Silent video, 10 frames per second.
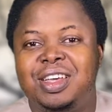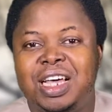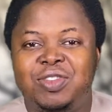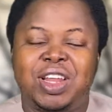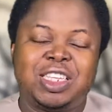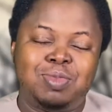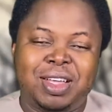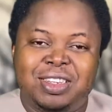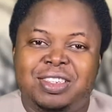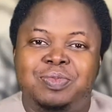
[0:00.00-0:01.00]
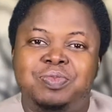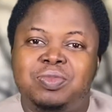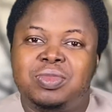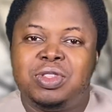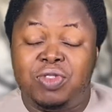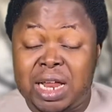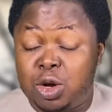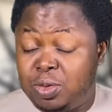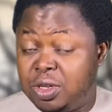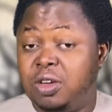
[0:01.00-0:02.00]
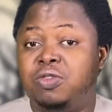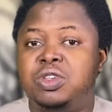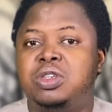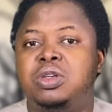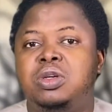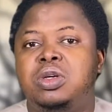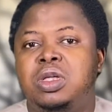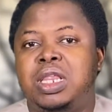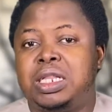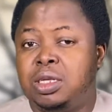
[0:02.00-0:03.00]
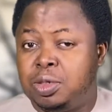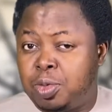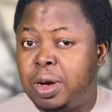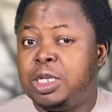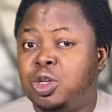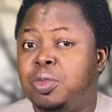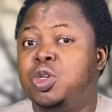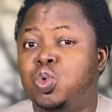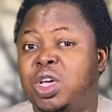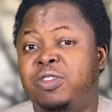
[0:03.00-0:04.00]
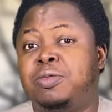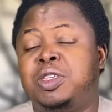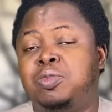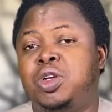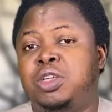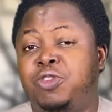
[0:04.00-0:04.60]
And the father smiled. The father had observed that it's probably somebody who gave him this money.